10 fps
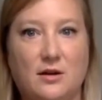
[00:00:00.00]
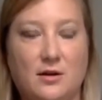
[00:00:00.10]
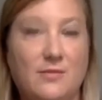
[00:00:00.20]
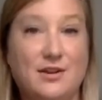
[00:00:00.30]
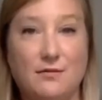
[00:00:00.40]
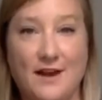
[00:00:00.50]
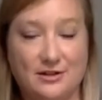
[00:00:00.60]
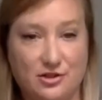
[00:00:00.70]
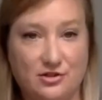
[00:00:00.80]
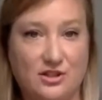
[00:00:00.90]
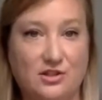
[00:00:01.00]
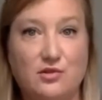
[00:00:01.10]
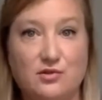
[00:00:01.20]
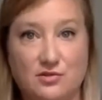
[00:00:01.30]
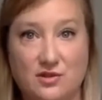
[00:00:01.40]
manufacturers and the
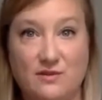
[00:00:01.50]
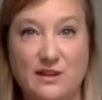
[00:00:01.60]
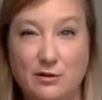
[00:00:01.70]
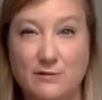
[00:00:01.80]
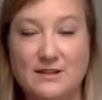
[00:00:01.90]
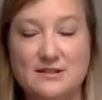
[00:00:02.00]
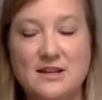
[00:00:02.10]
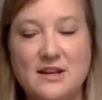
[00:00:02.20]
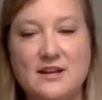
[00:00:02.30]
users of the agreement.